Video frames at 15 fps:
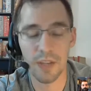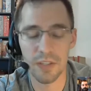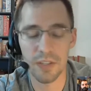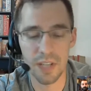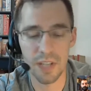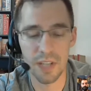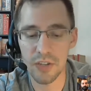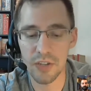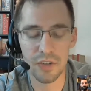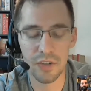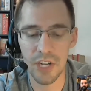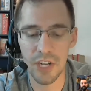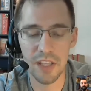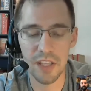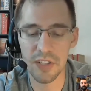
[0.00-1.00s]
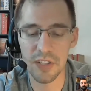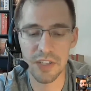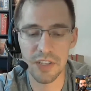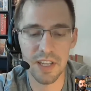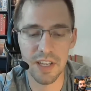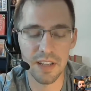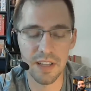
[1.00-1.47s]
an extra challenge,
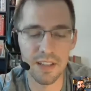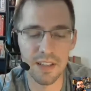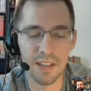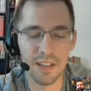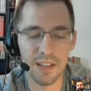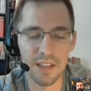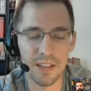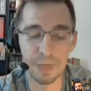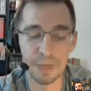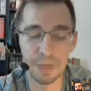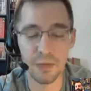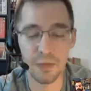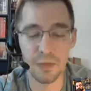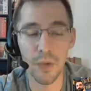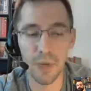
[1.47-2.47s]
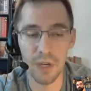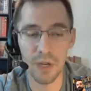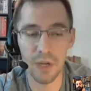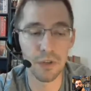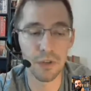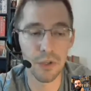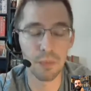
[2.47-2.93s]
and it feels great whenever
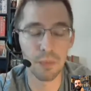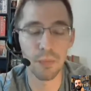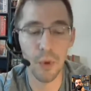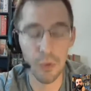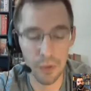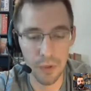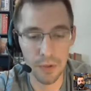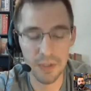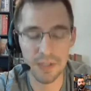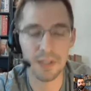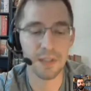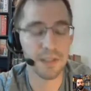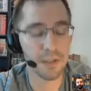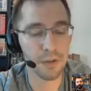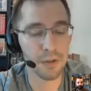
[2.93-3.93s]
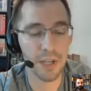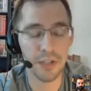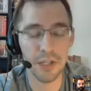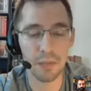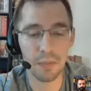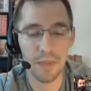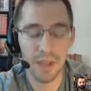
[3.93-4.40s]
you're doing both of those things. You're
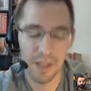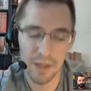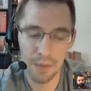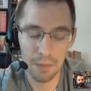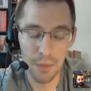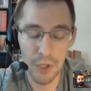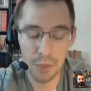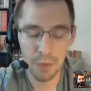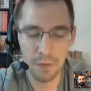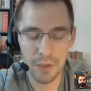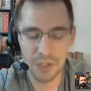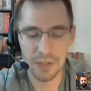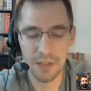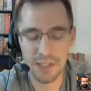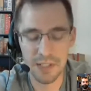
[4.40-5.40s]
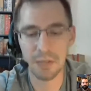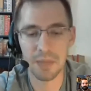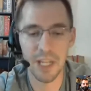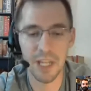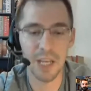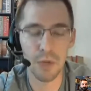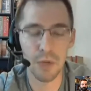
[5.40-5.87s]
catching multiple fish at the same
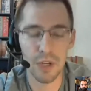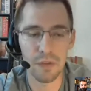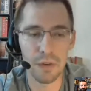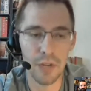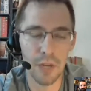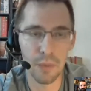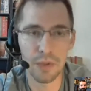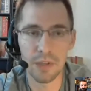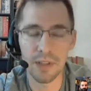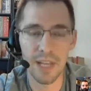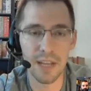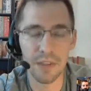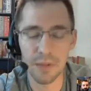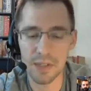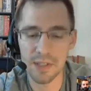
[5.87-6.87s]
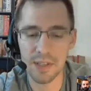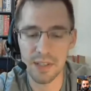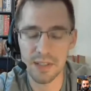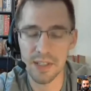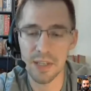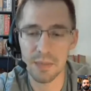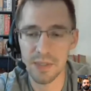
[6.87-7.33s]
time when you're able to line those things
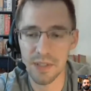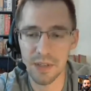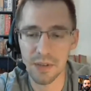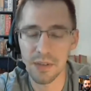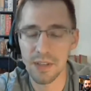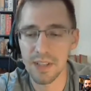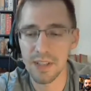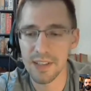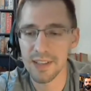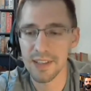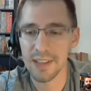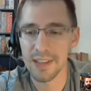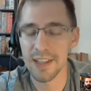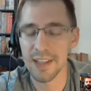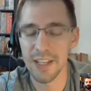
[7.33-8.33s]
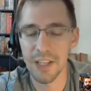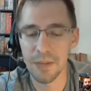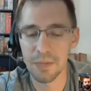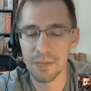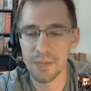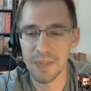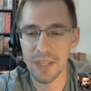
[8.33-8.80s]
up. So.
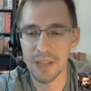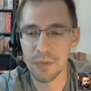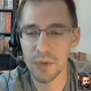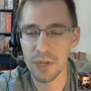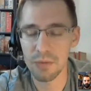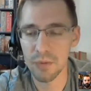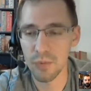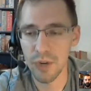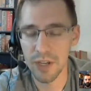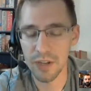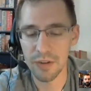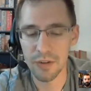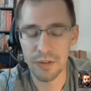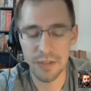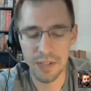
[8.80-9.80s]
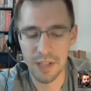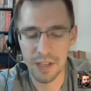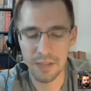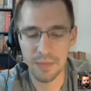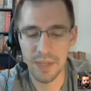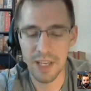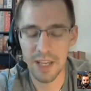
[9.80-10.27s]
Yeah, whenever Brian introduced that
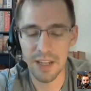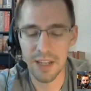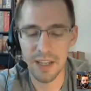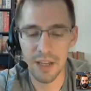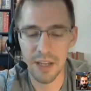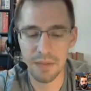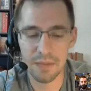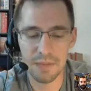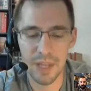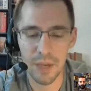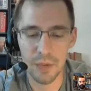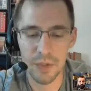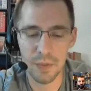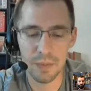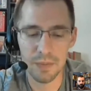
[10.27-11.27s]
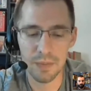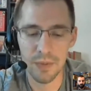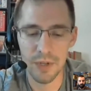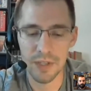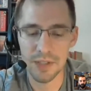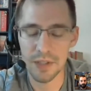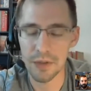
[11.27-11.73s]
mechanic, I was pretty
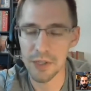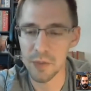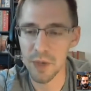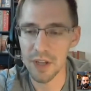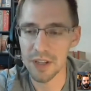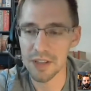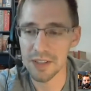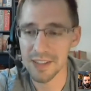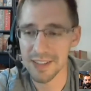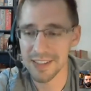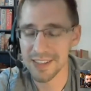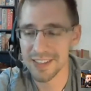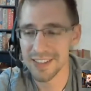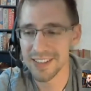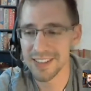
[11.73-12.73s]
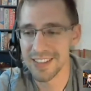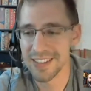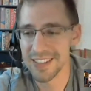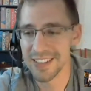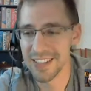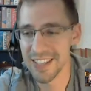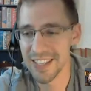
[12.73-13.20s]
stoked about it.
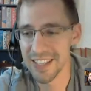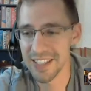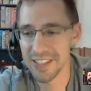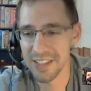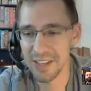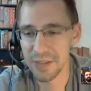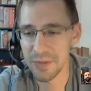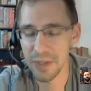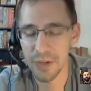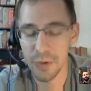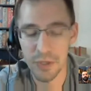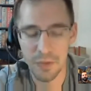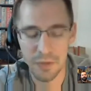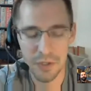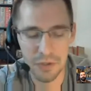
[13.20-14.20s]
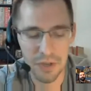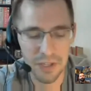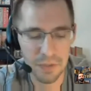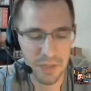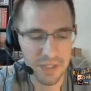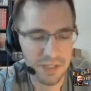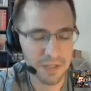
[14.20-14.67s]
It always feels great to me. So.